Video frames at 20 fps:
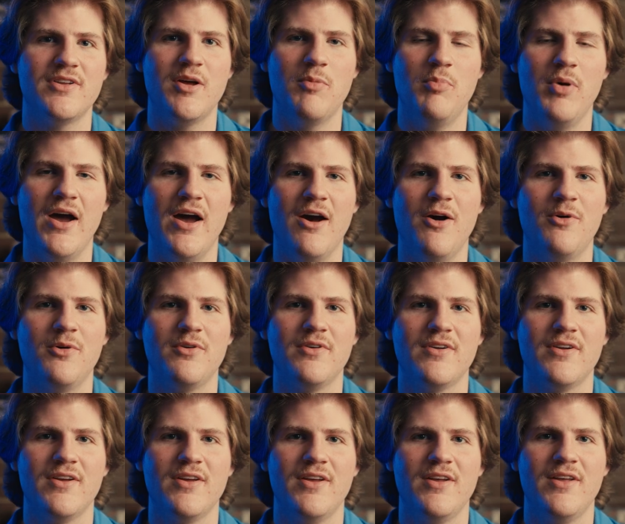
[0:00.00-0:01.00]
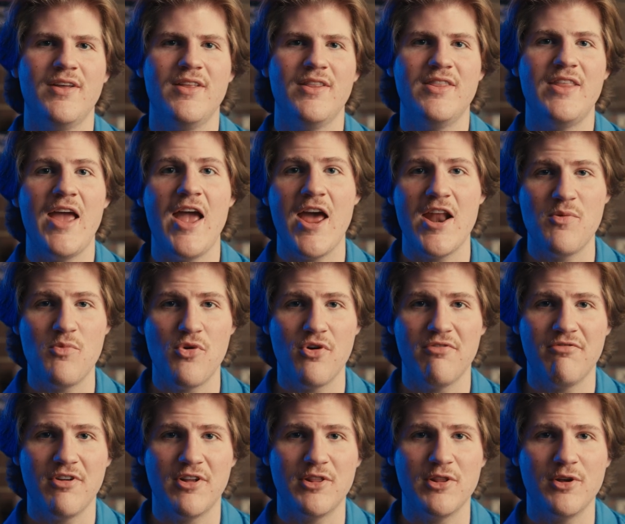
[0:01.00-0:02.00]
about the
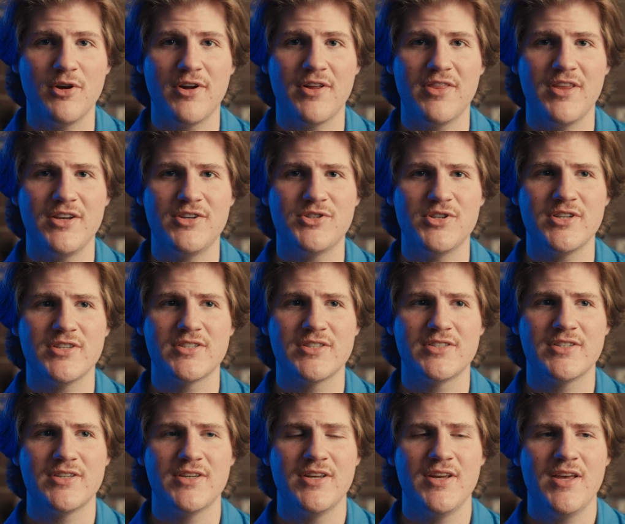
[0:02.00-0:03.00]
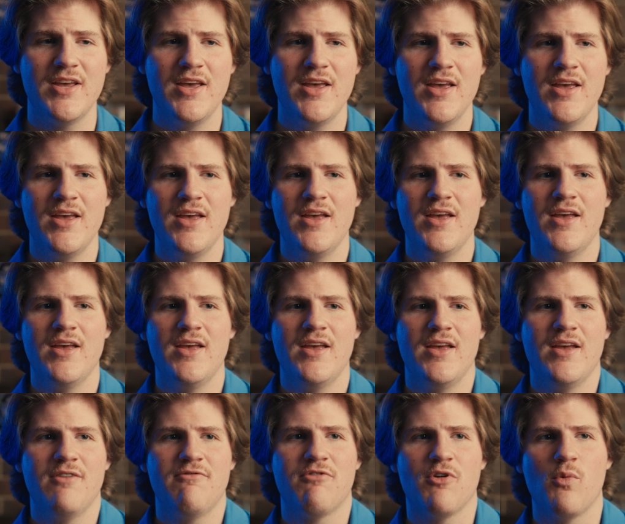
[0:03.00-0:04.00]
anamorphic look that just,
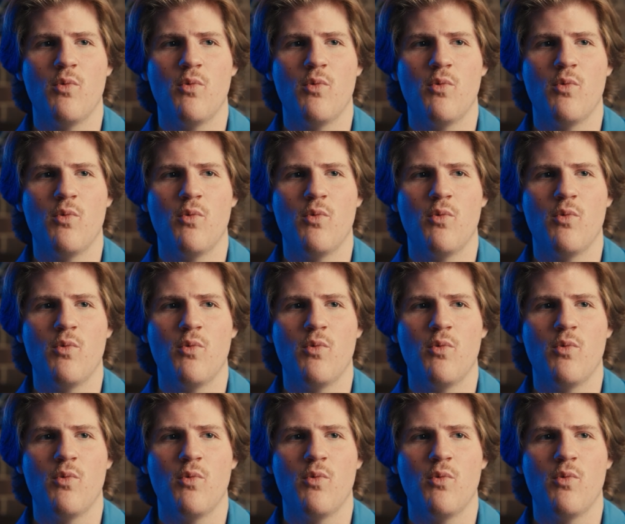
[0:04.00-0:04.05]
for